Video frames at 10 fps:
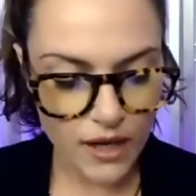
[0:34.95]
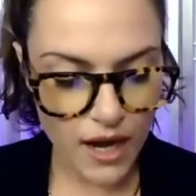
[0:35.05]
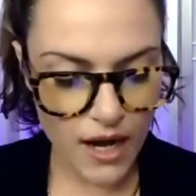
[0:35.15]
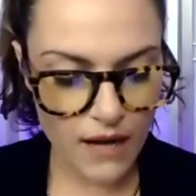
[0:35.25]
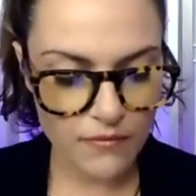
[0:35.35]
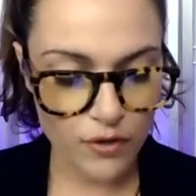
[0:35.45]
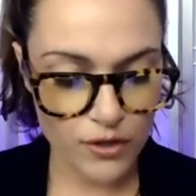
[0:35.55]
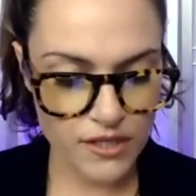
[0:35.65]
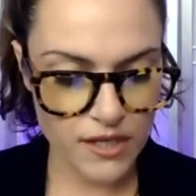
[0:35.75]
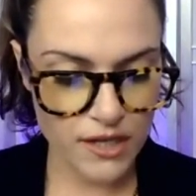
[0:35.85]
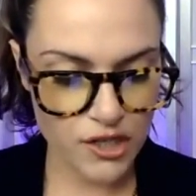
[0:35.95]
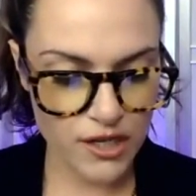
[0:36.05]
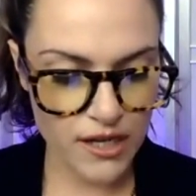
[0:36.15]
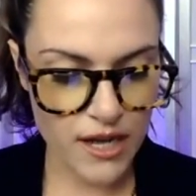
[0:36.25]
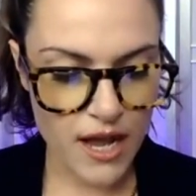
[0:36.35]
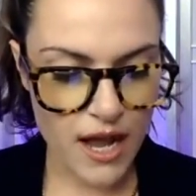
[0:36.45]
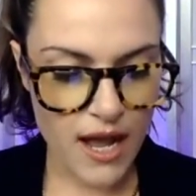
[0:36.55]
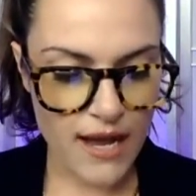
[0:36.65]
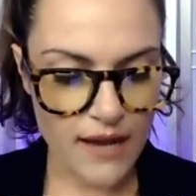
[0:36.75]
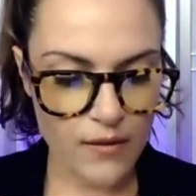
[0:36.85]
Um, forced touching.
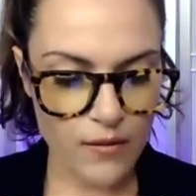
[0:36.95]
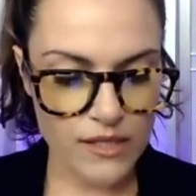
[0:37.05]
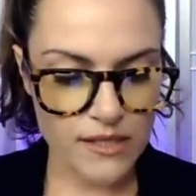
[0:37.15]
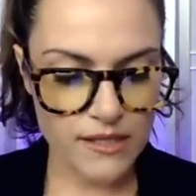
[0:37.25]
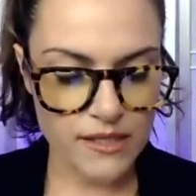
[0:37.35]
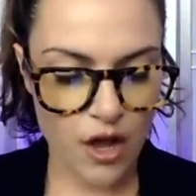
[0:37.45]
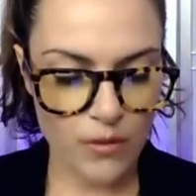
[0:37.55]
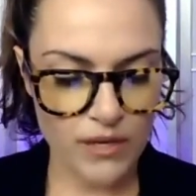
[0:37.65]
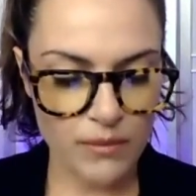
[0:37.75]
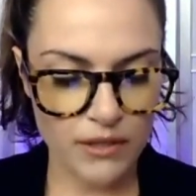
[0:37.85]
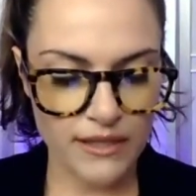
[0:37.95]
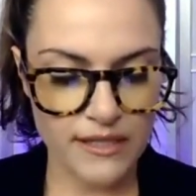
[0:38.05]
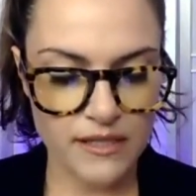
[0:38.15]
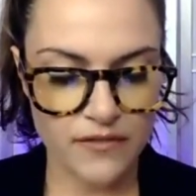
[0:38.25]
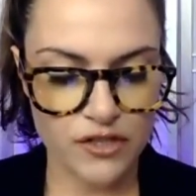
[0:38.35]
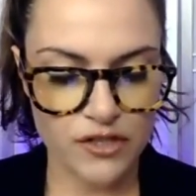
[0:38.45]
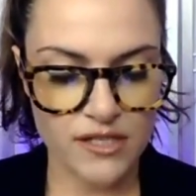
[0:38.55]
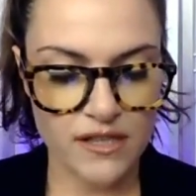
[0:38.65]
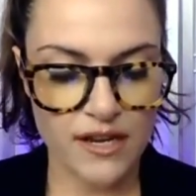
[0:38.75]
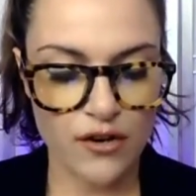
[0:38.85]
It was Albany police officials
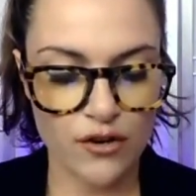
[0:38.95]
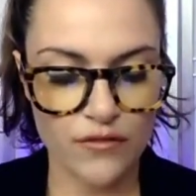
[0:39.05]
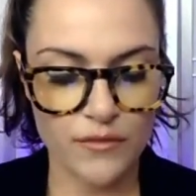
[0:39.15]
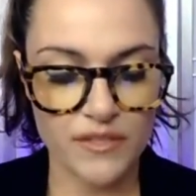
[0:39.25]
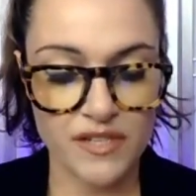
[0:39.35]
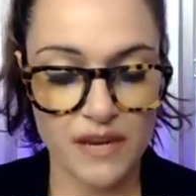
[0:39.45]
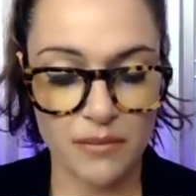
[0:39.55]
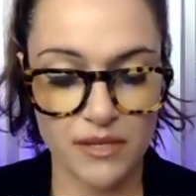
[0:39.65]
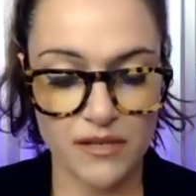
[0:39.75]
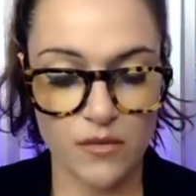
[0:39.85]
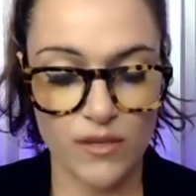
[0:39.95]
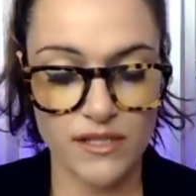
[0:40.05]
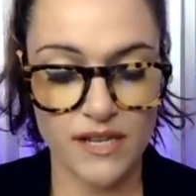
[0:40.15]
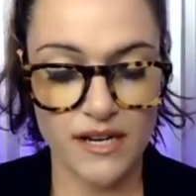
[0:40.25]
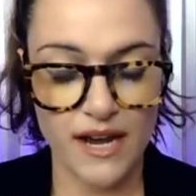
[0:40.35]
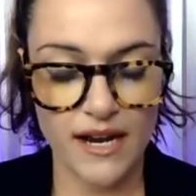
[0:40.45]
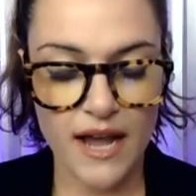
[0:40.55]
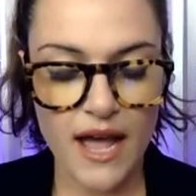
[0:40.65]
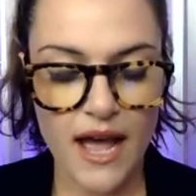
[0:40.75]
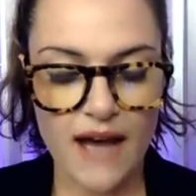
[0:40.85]
said they heard from the state police on Wednesday night
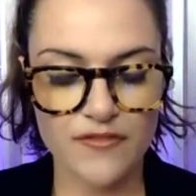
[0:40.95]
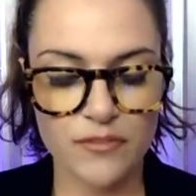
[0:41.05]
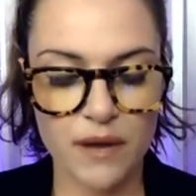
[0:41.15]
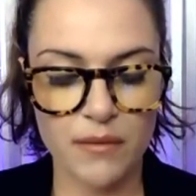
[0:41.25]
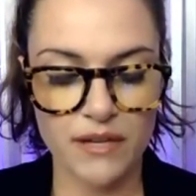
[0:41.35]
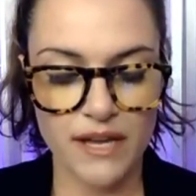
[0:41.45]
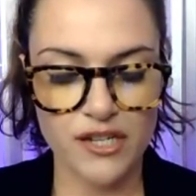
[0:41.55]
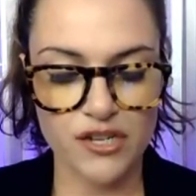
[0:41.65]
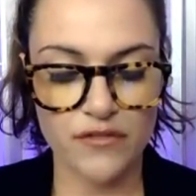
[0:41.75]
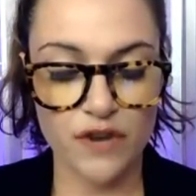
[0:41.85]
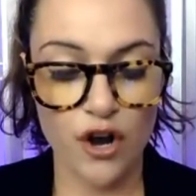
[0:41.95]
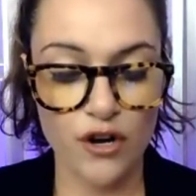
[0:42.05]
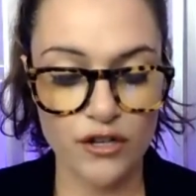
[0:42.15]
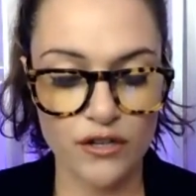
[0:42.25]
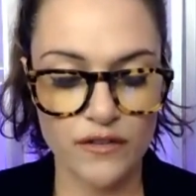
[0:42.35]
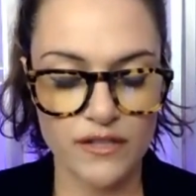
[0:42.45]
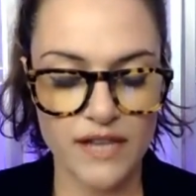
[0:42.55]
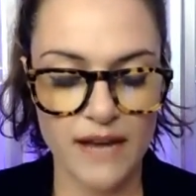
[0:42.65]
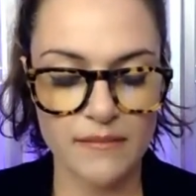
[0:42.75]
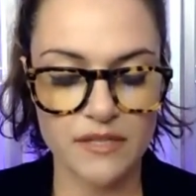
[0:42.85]
after the publication of an article in the
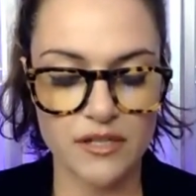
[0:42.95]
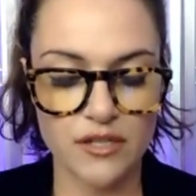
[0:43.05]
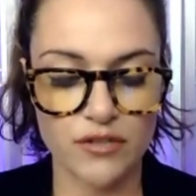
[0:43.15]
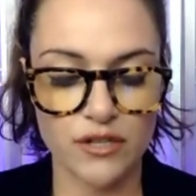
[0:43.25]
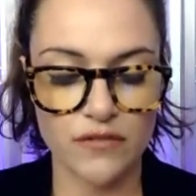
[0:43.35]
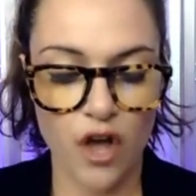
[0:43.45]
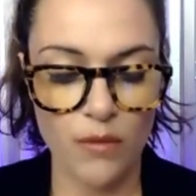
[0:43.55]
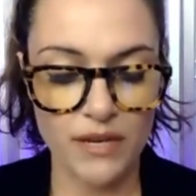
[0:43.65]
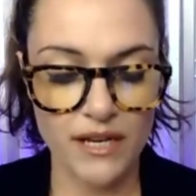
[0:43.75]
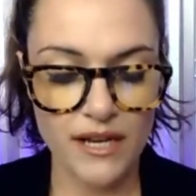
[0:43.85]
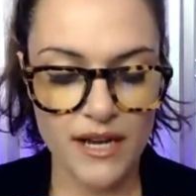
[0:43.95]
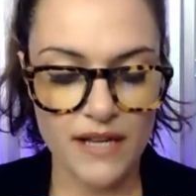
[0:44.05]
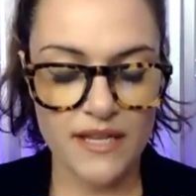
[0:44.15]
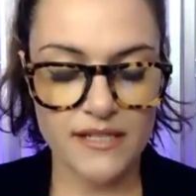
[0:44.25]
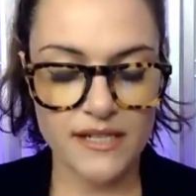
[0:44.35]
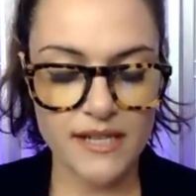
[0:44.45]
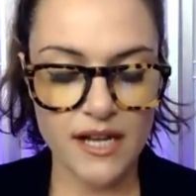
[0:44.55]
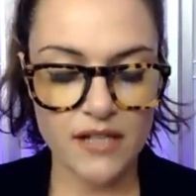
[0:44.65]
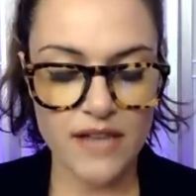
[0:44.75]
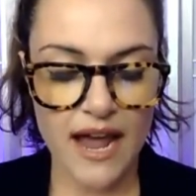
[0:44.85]
Times Union of Albany that
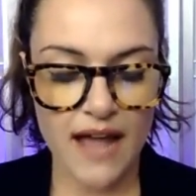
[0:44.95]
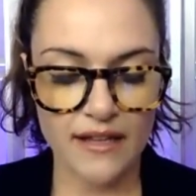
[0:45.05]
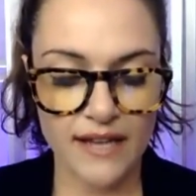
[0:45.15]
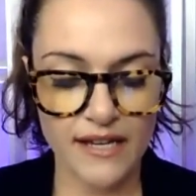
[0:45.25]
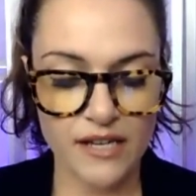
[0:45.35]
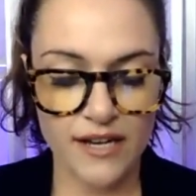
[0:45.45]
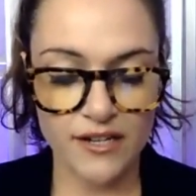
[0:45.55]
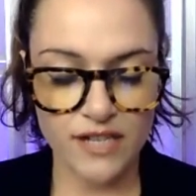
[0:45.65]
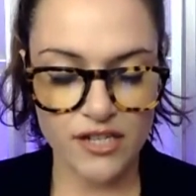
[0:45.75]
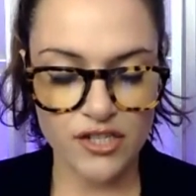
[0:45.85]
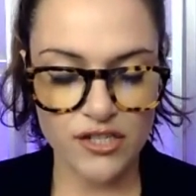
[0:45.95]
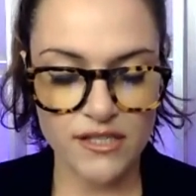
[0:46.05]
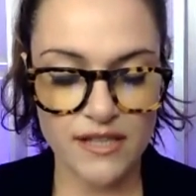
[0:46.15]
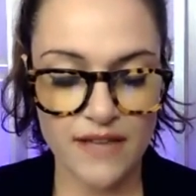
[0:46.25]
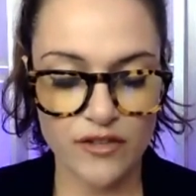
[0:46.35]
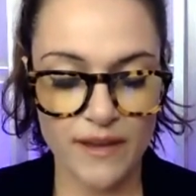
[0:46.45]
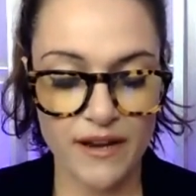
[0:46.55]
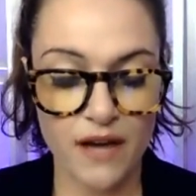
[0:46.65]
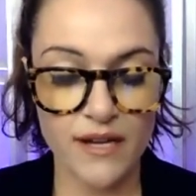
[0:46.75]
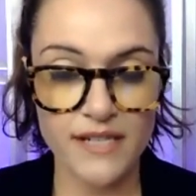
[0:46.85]
detailed allegations accusations leveled by an
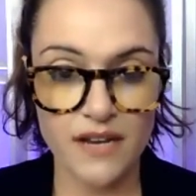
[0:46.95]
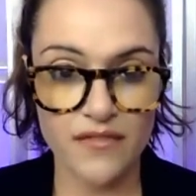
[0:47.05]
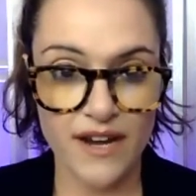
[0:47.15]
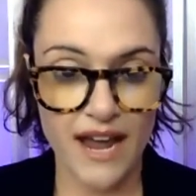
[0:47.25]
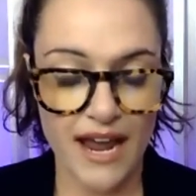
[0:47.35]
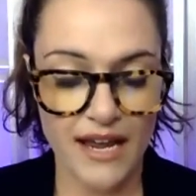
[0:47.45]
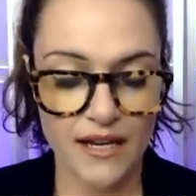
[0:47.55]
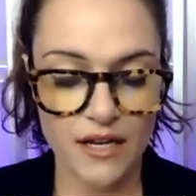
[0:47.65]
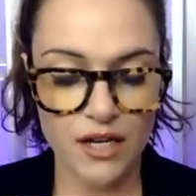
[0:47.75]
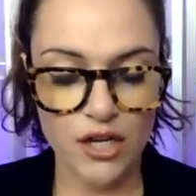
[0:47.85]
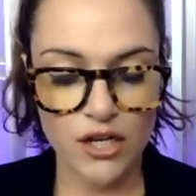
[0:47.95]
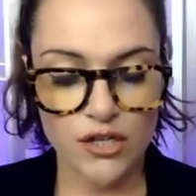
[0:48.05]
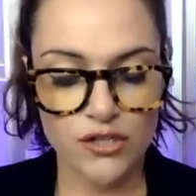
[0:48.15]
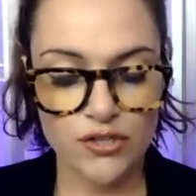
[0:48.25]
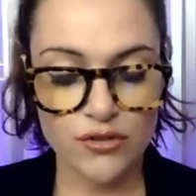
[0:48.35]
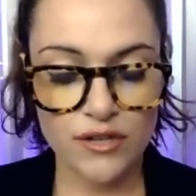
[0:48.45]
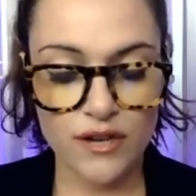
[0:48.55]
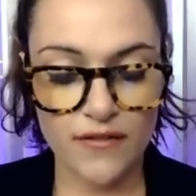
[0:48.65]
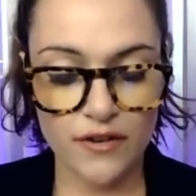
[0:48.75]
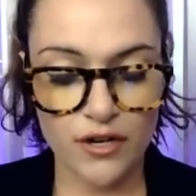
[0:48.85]
unidentified aide to the
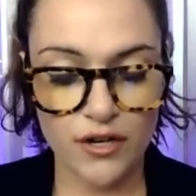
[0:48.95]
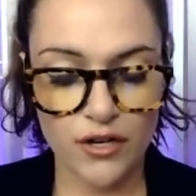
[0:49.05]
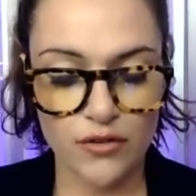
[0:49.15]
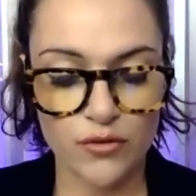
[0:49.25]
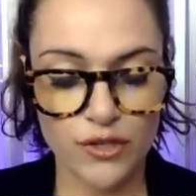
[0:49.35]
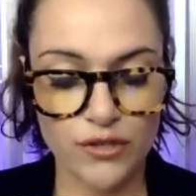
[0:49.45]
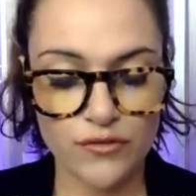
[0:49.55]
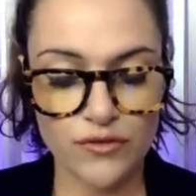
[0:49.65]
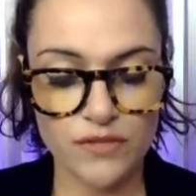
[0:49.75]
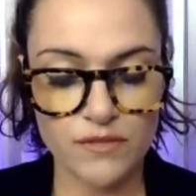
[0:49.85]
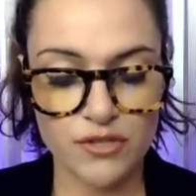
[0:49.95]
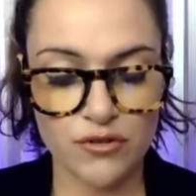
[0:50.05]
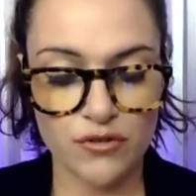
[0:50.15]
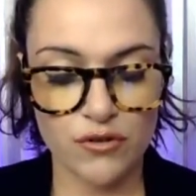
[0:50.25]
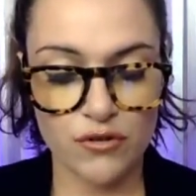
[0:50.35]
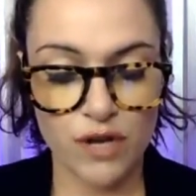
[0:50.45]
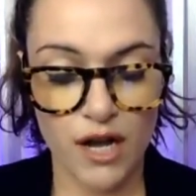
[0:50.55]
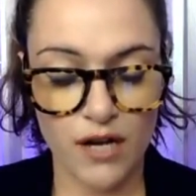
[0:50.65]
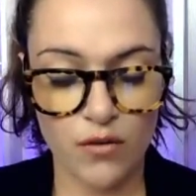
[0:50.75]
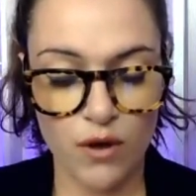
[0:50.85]
governor who accused Mr.
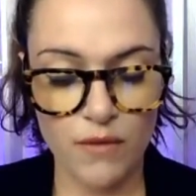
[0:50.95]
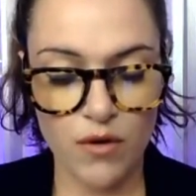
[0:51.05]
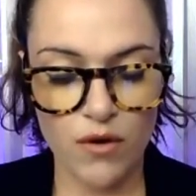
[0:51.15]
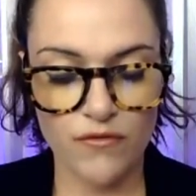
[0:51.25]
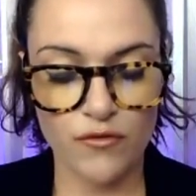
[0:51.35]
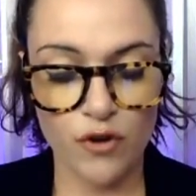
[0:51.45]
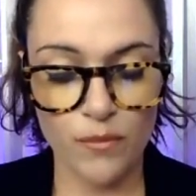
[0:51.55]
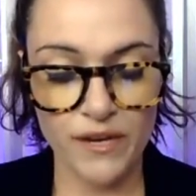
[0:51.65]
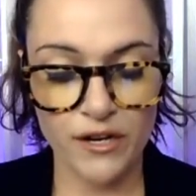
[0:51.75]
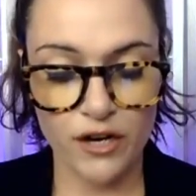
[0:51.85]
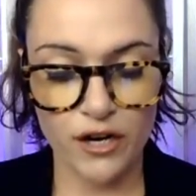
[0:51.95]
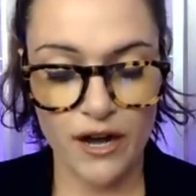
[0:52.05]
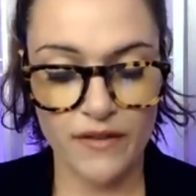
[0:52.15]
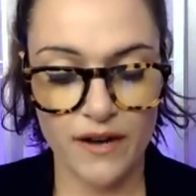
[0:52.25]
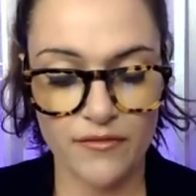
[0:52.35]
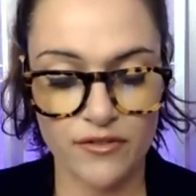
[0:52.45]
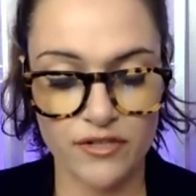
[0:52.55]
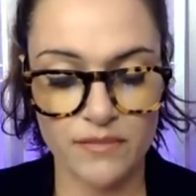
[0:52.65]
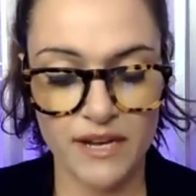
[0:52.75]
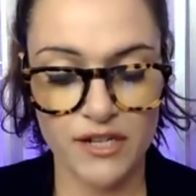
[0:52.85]
Uh, Cuomo of groping her at the
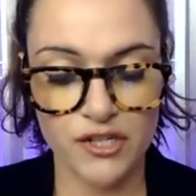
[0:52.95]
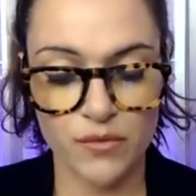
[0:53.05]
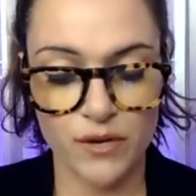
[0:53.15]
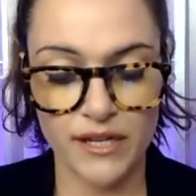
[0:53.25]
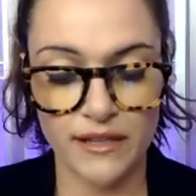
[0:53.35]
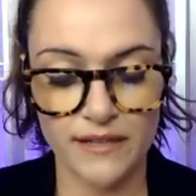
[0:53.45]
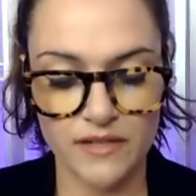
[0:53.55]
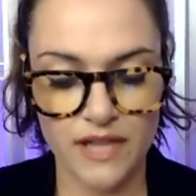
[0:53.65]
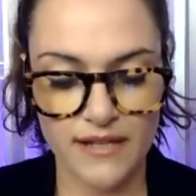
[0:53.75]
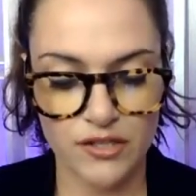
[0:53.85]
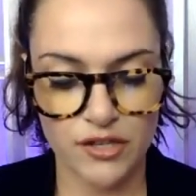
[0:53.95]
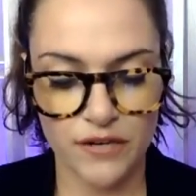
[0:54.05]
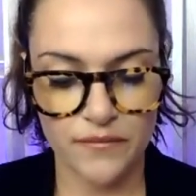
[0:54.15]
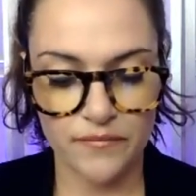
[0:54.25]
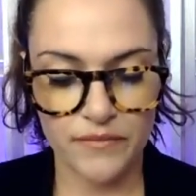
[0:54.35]
governor's mansion where he lives last year.